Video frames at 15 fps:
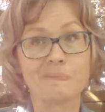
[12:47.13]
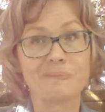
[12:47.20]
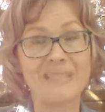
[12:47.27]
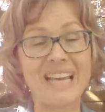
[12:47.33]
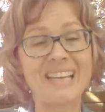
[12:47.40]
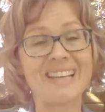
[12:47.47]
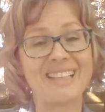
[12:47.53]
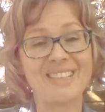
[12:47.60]

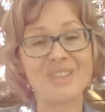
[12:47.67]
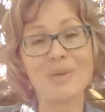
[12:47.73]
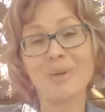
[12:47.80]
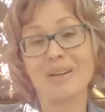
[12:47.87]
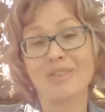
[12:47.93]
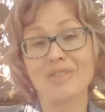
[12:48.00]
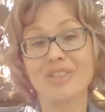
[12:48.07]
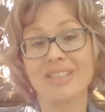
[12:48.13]
And I know
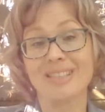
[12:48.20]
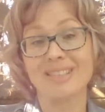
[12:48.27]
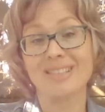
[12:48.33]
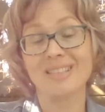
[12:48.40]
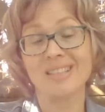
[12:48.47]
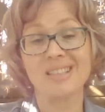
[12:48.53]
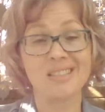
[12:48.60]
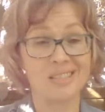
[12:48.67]
wherever he is,
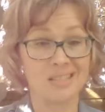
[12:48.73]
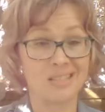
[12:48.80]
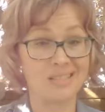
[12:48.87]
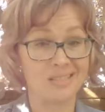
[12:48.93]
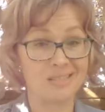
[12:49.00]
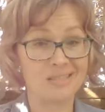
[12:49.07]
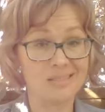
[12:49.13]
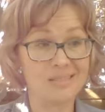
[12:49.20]
he
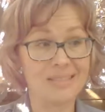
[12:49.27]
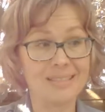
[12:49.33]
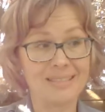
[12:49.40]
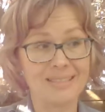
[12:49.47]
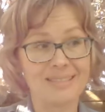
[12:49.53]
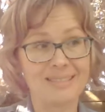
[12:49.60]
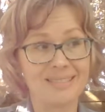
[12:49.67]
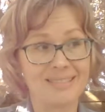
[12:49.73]
still
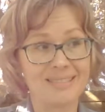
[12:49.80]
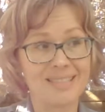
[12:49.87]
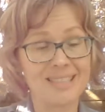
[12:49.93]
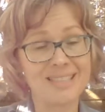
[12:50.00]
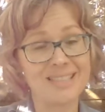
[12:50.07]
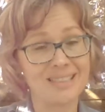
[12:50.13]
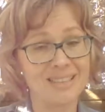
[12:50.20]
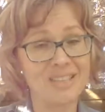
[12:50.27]

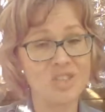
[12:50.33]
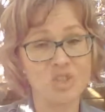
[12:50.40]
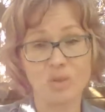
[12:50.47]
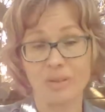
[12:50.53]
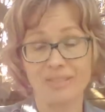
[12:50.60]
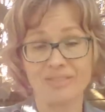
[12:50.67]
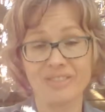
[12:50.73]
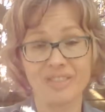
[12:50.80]
is
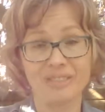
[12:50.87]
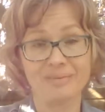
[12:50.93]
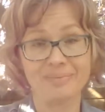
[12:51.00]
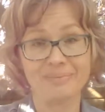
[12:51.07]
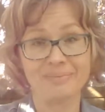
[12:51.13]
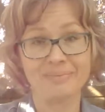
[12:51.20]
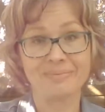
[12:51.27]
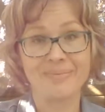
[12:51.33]
joyful.
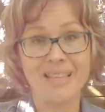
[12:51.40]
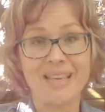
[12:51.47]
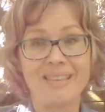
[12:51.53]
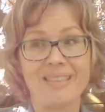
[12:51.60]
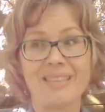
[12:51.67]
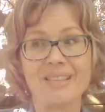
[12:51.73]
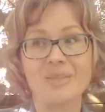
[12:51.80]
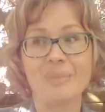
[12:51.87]

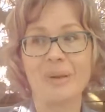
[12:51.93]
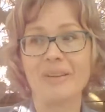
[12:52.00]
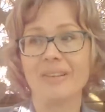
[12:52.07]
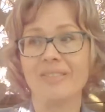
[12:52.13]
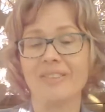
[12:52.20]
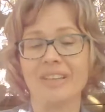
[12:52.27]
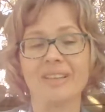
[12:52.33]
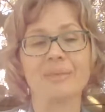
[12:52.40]
The spirit
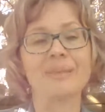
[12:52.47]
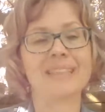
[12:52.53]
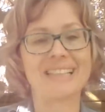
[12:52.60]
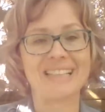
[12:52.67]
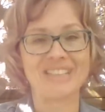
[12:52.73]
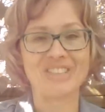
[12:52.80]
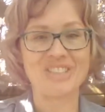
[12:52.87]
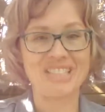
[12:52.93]
of him and
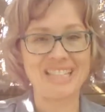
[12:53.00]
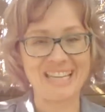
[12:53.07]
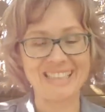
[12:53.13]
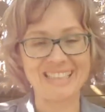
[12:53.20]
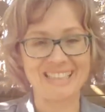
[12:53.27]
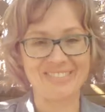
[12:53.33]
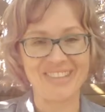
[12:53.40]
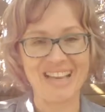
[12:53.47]
the
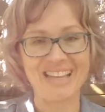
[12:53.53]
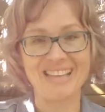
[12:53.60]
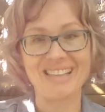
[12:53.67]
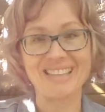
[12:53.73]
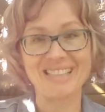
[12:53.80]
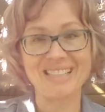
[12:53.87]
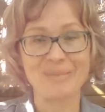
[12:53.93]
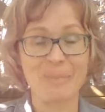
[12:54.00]
understanding of that
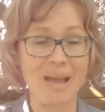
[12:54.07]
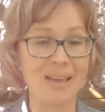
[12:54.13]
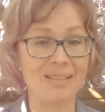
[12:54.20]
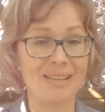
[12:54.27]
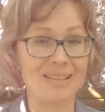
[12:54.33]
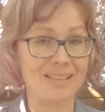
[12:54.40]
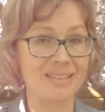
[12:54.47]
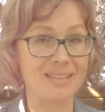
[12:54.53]
and the smile
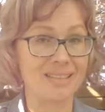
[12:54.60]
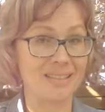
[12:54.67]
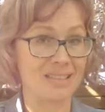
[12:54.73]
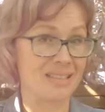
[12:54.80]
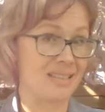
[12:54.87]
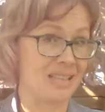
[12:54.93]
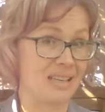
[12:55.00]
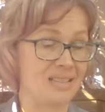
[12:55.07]
I can see in the
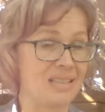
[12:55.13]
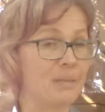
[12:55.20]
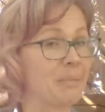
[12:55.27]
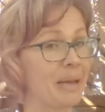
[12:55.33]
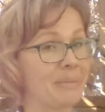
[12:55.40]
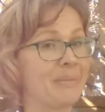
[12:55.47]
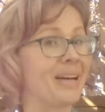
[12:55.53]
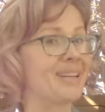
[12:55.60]
sense in
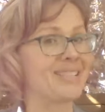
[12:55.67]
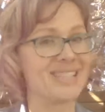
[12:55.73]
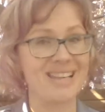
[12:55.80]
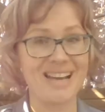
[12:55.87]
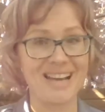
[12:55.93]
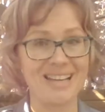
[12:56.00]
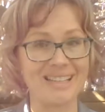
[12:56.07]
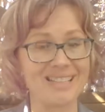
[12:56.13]
my mind's
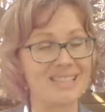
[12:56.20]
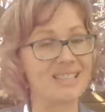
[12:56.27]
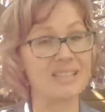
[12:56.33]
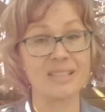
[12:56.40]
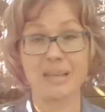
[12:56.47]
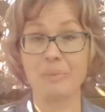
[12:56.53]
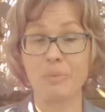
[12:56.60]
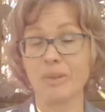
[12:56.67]
eye is the
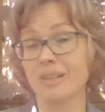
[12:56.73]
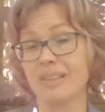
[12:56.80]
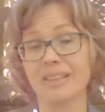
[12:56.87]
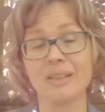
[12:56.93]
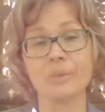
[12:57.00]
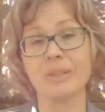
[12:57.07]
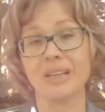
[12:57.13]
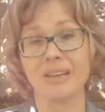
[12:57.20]
same one that
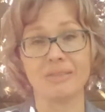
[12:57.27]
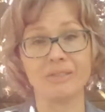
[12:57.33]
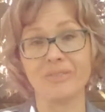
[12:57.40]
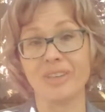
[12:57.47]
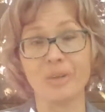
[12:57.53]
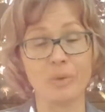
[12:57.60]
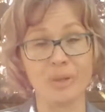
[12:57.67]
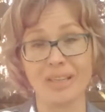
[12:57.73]
he would have
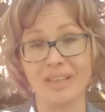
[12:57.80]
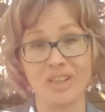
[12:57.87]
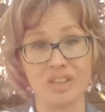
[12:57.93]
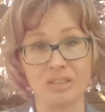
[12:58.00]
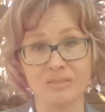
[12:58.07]
feeling.